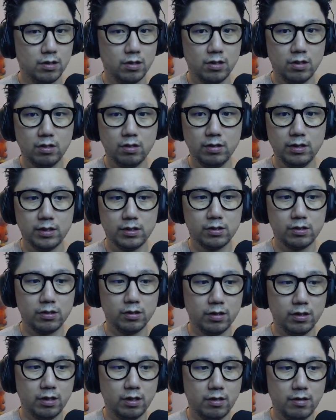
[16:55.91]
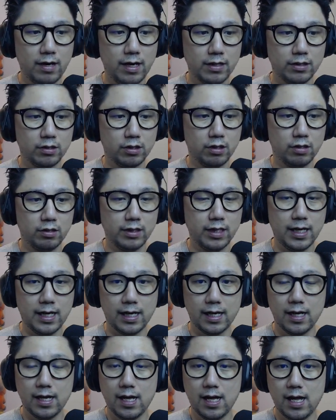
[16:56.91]
All is good. Alright, so
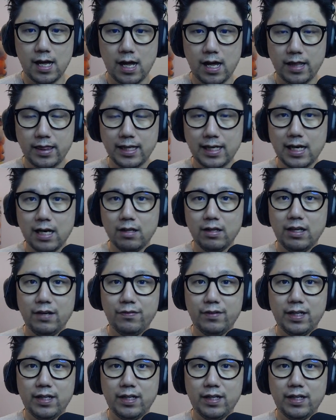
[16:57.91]
yeah. I think I'll leave it